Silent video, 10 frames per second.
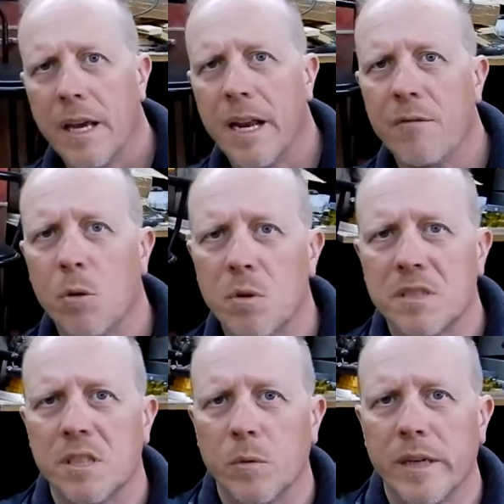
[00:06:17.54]
and every
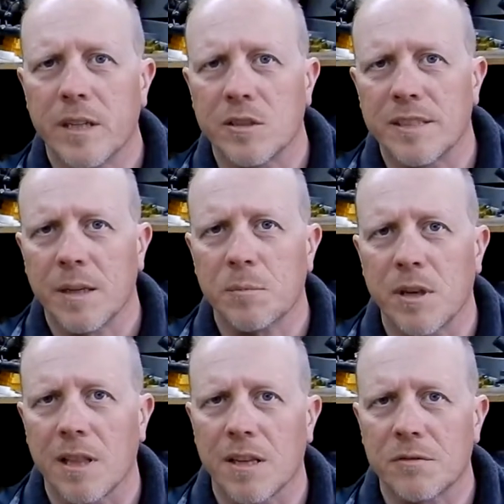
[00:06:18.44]
once in a while it'll skip
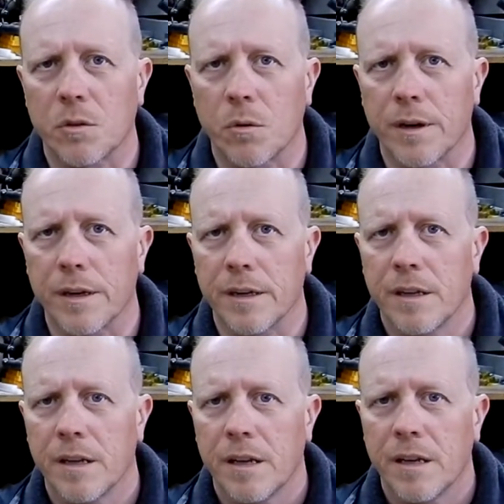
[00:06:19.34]
to the left or right.
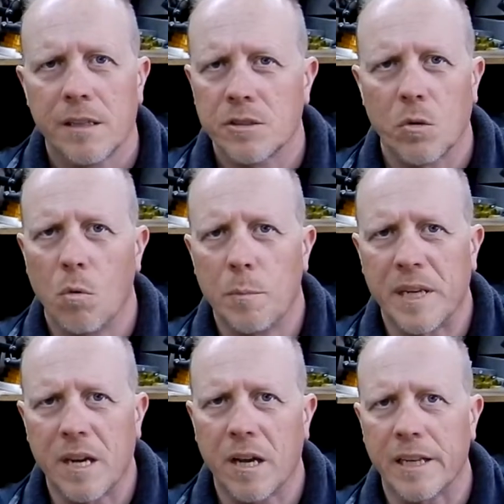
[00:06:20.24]
So it won't be
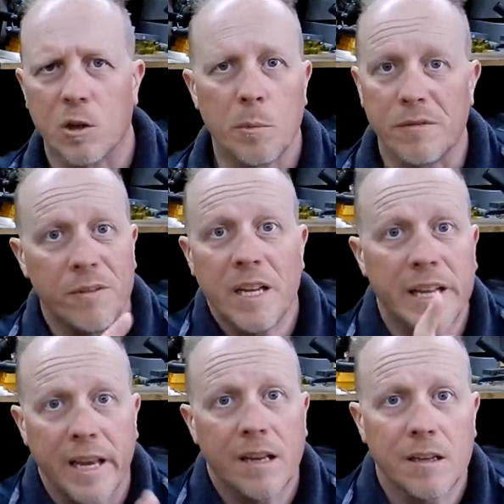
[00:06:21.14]
cutting. You'll be
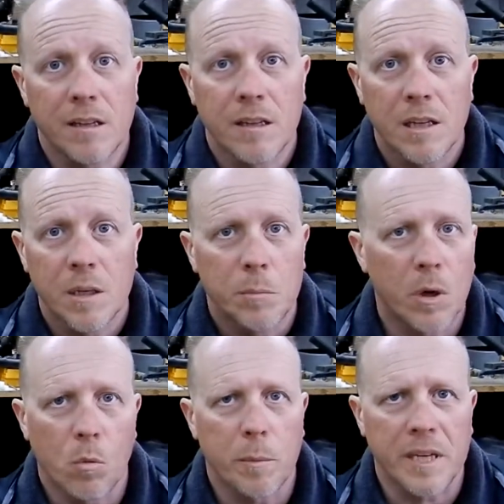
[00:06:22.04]
feeding it, but
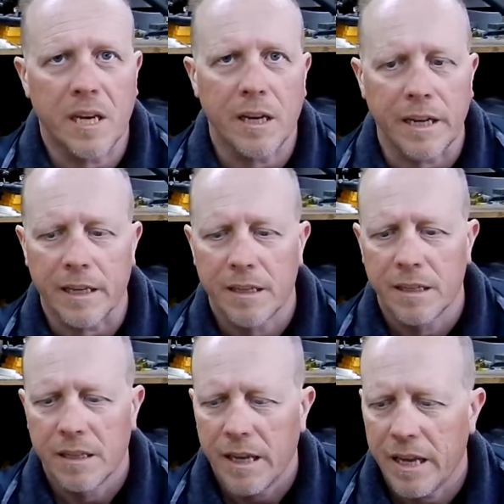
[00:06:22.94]
it won't be cutting.
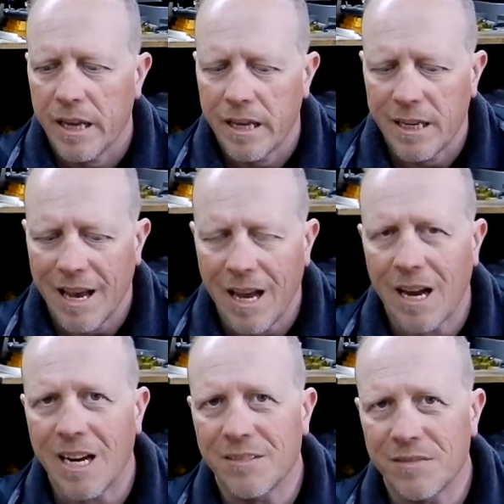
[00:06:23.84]
And
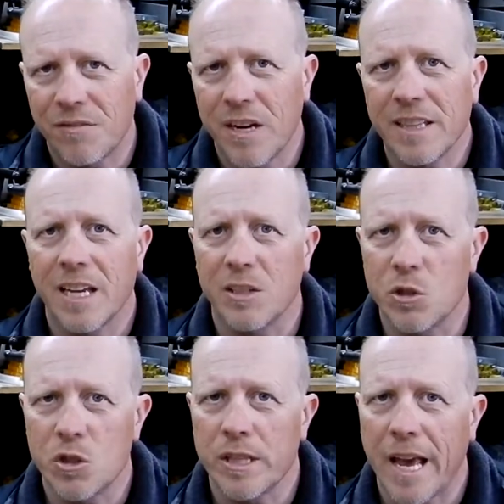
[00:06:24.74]
I find that
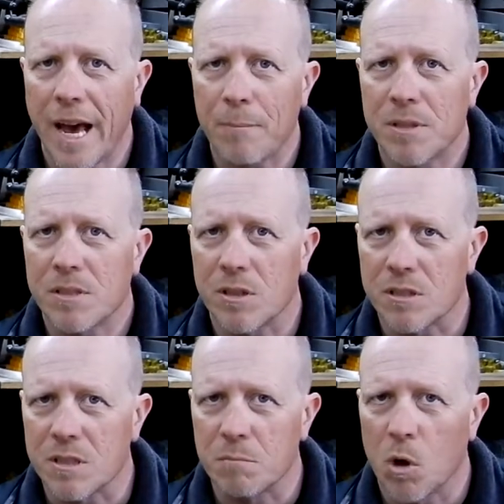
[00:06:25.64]
usually happens
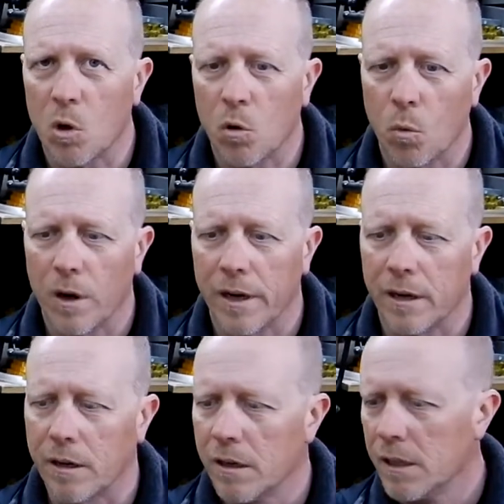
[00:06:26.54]
on smaller
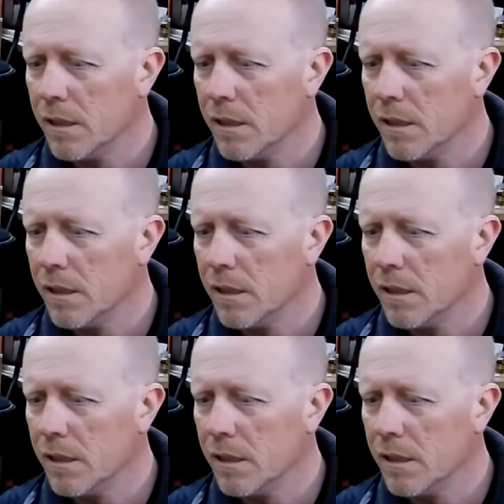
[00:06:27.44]
wire.